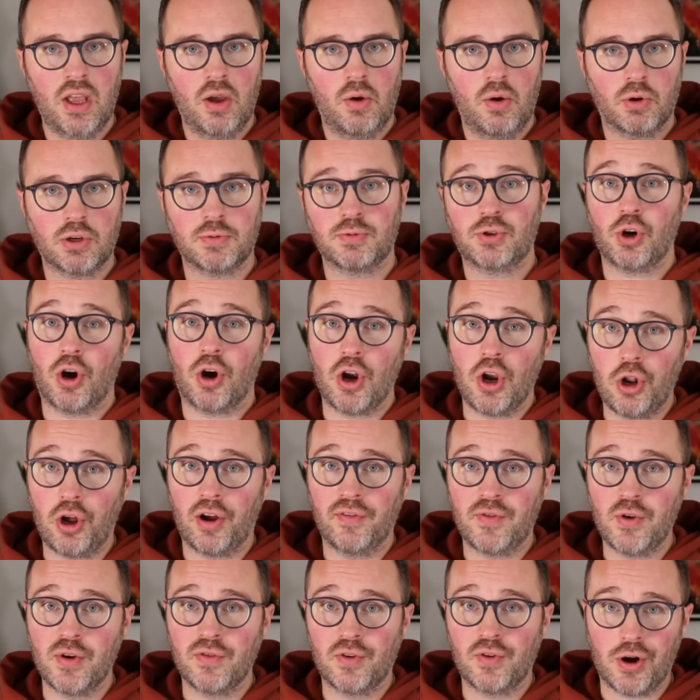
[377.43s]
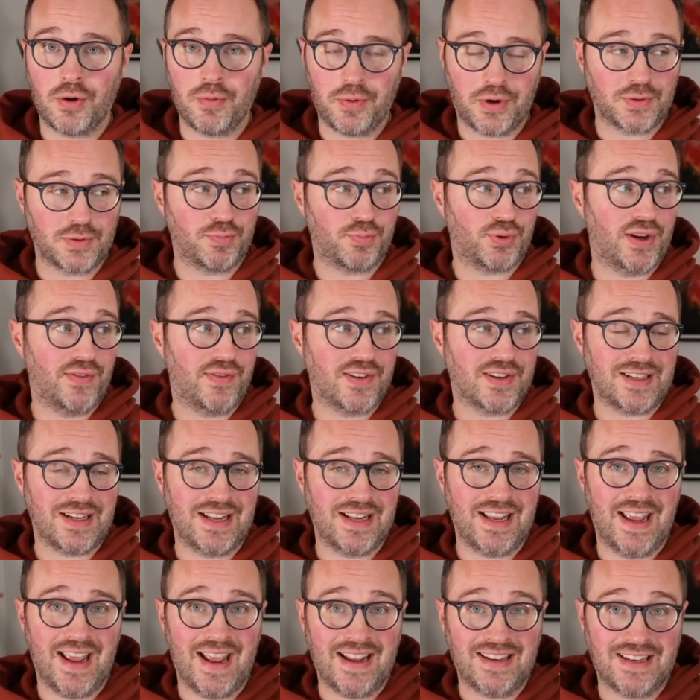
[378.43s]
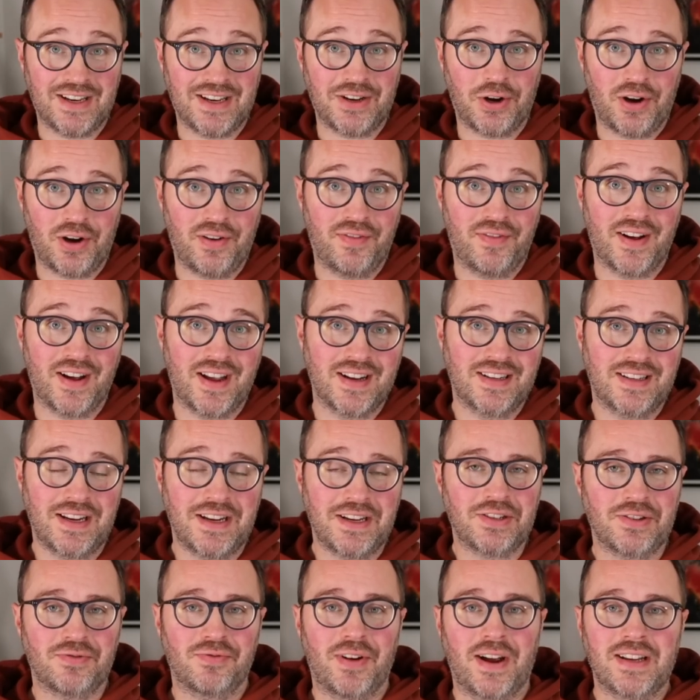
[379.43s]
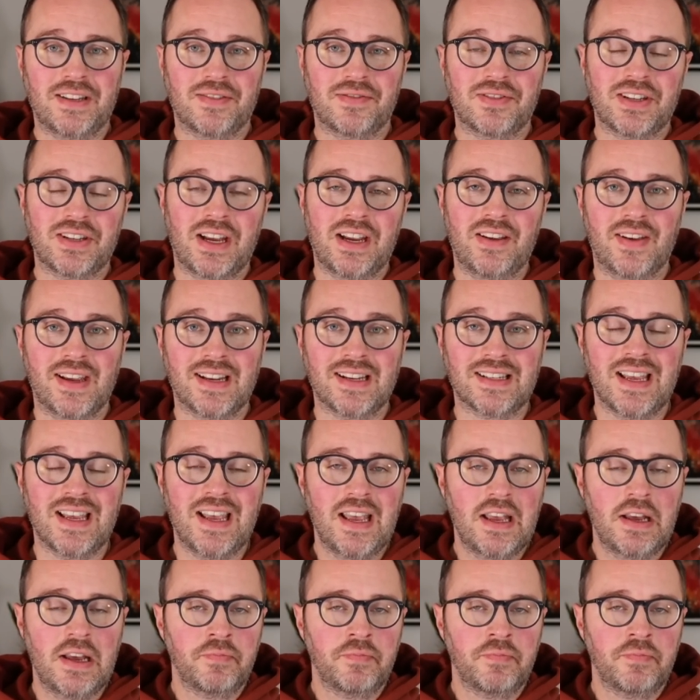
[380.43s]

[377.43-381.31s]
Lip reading: which I'm sure a lot of you have got because previously it did offer a decent rate of savings.